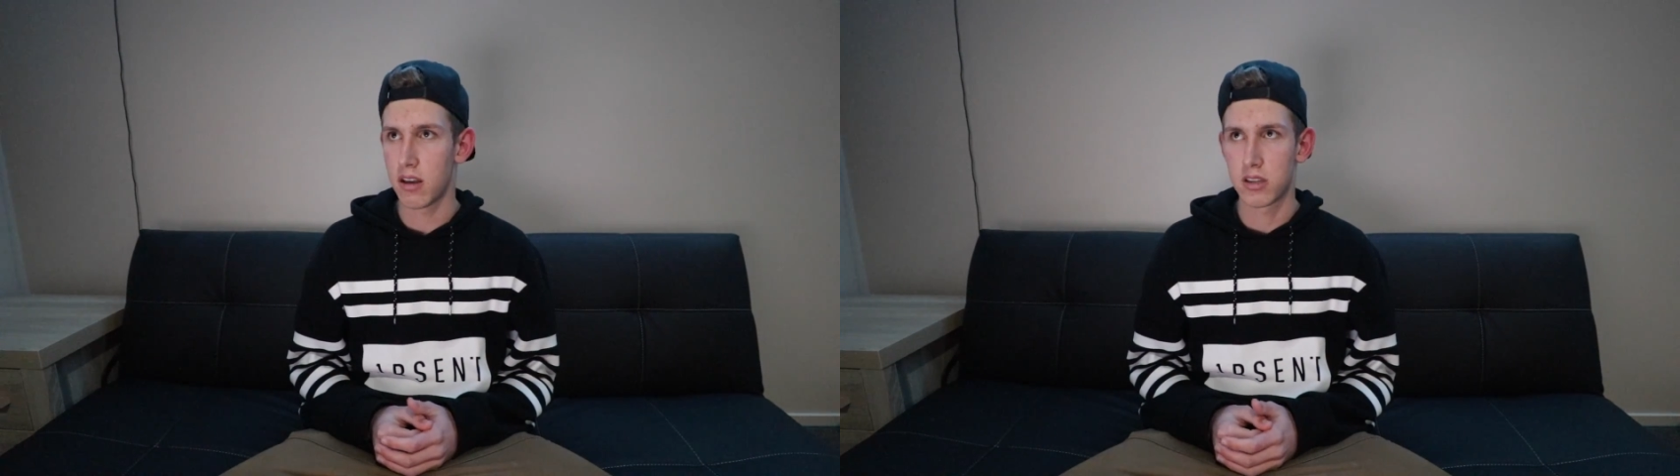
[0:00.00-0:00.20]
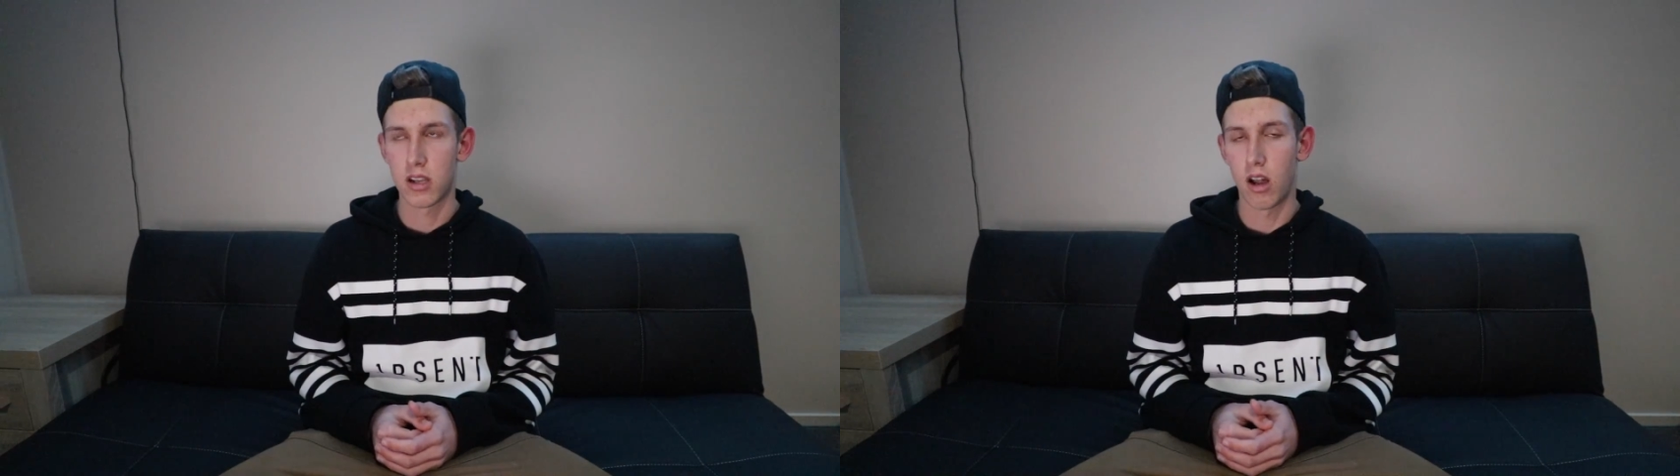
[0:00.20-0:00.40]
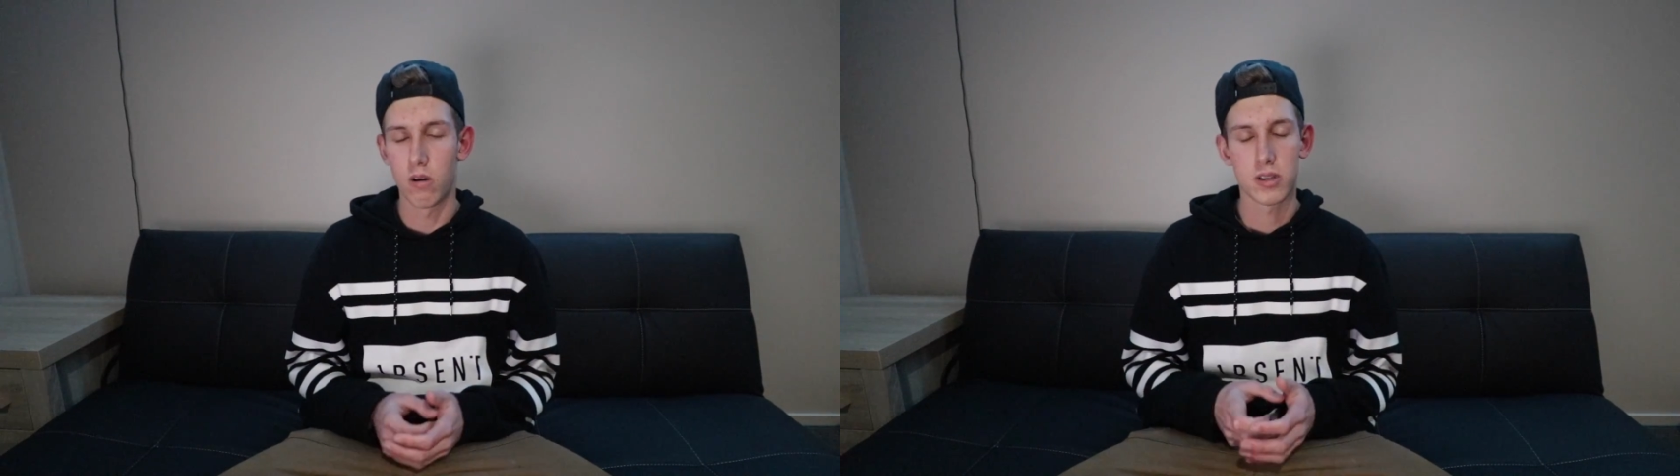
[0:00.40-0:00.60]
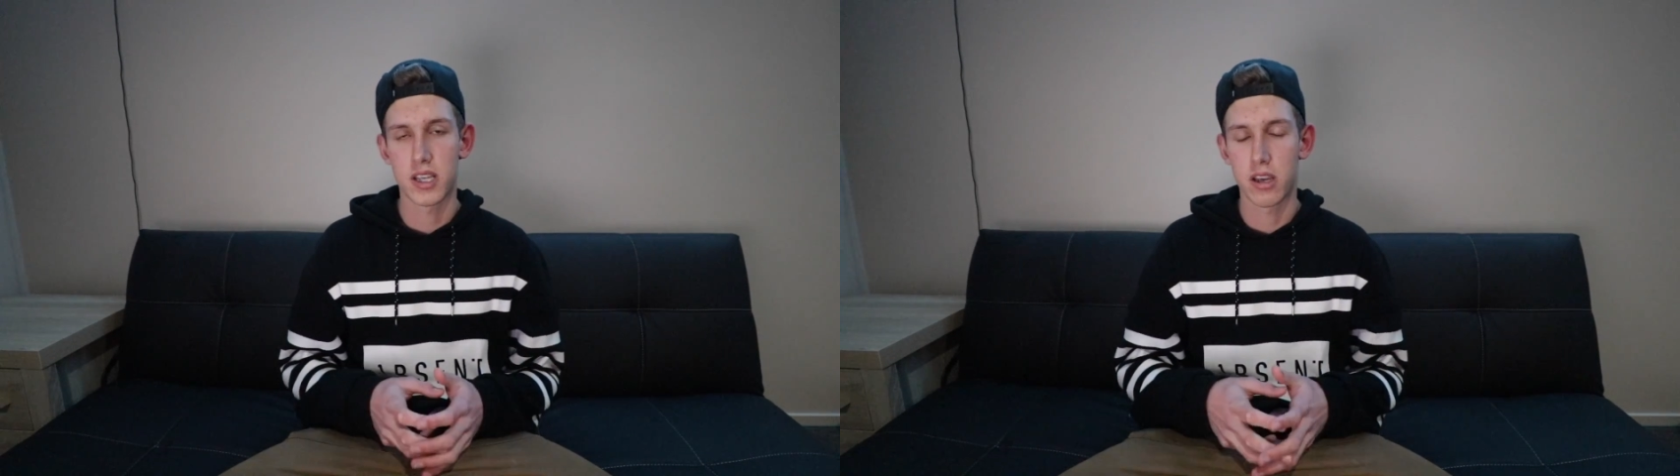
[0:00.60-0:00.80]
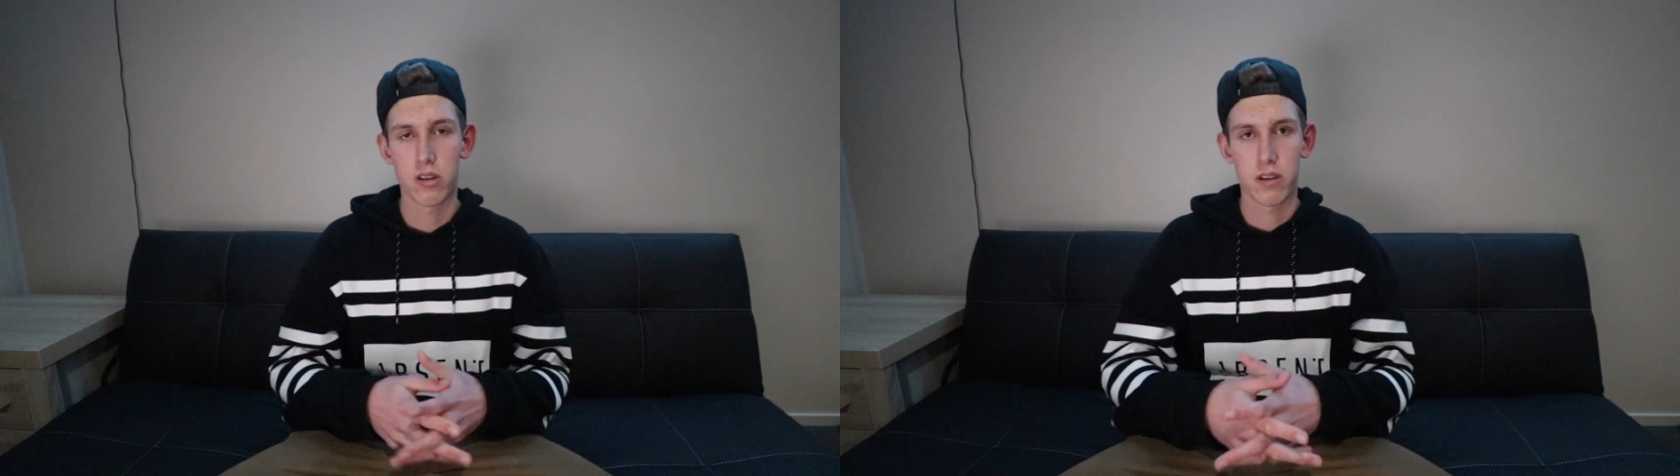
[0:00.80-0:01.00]
that was the
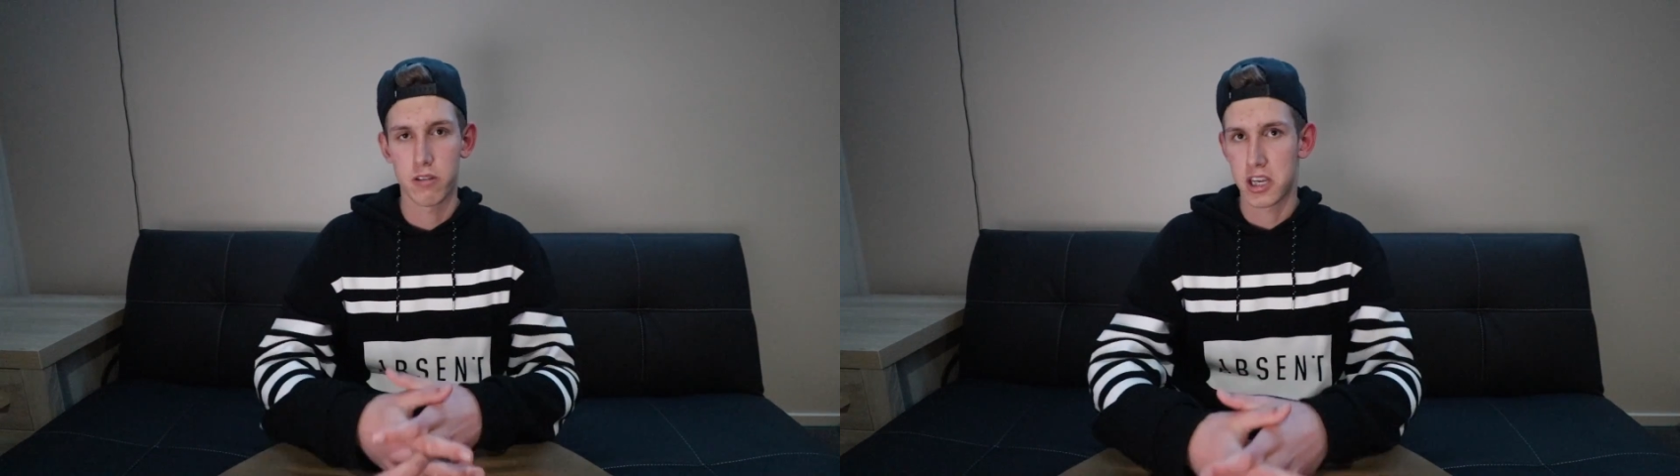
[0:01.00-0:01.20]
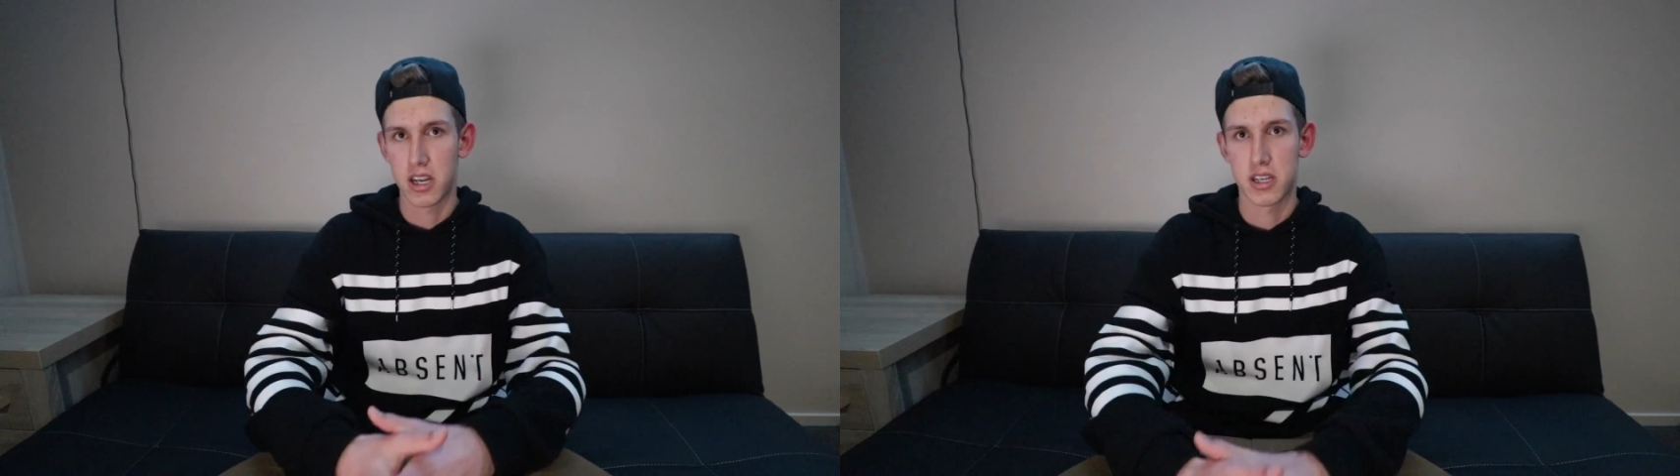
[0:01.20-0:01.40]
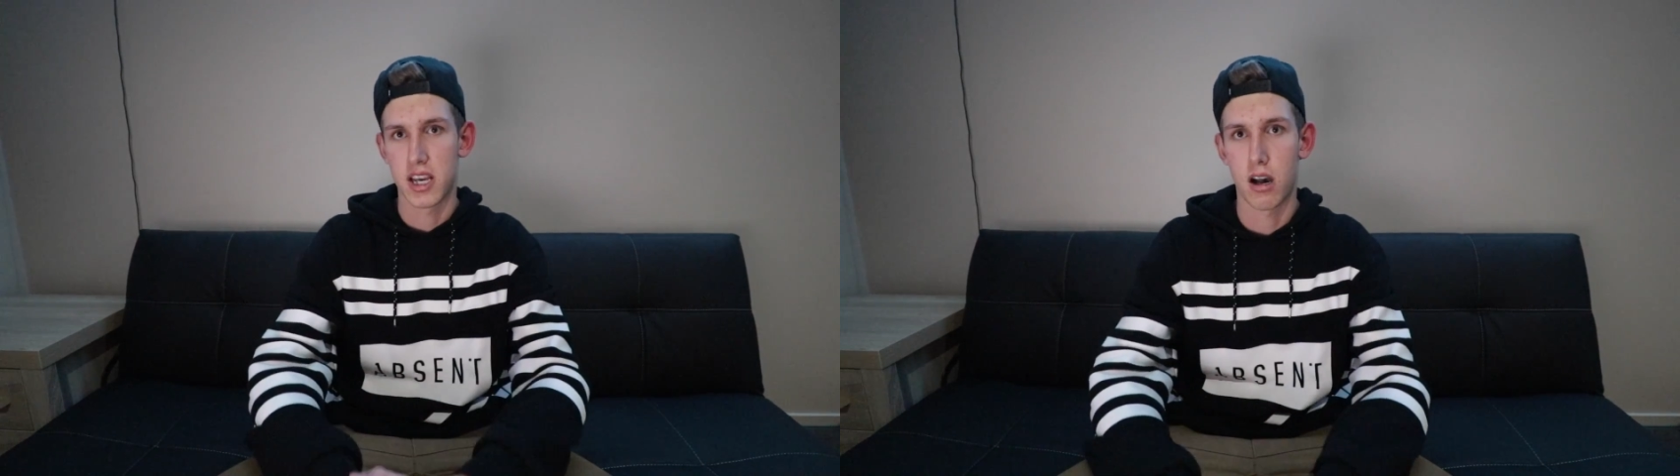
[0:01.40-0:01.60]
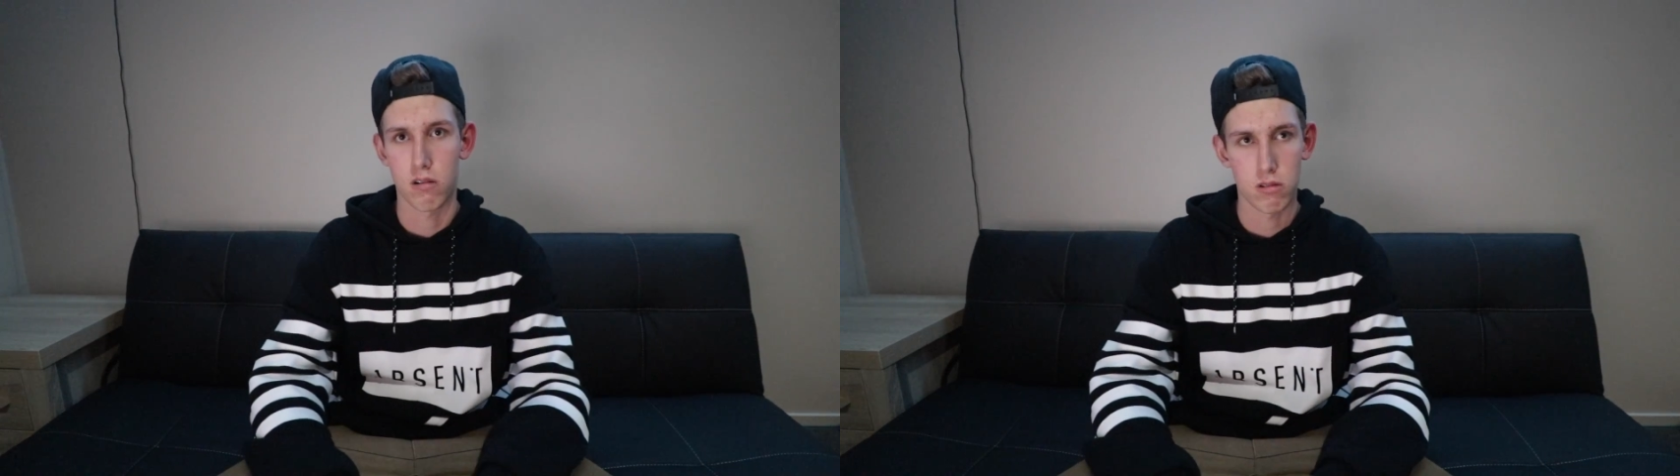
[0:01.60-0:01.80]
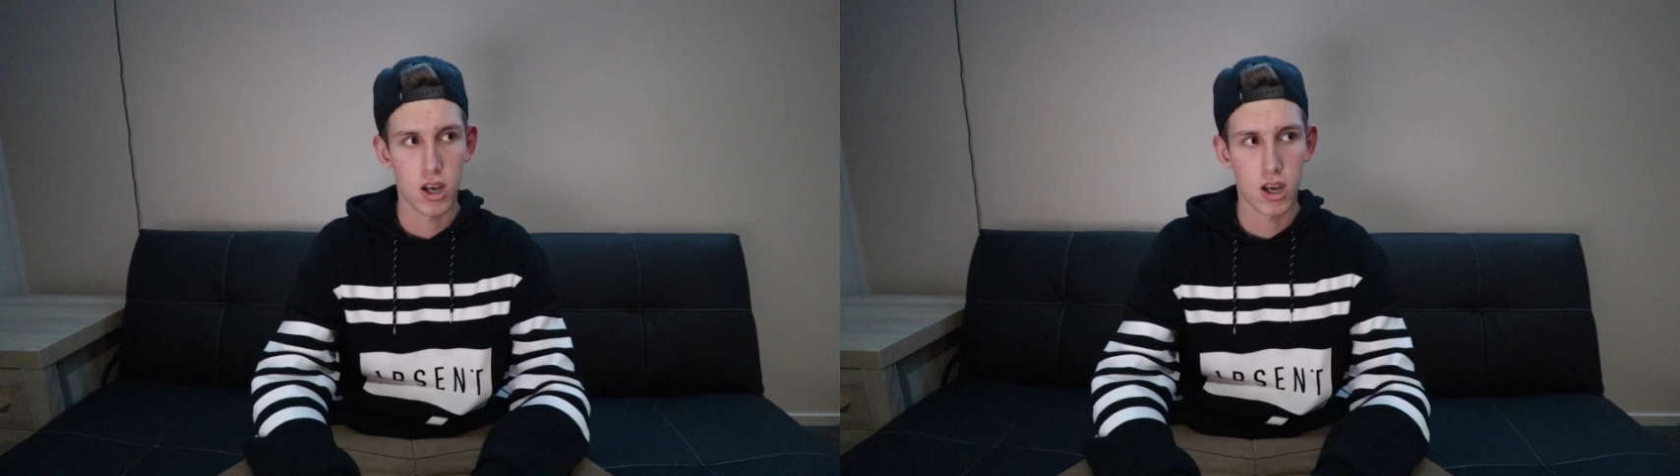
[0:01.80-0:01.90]
lowest he could ever get it down.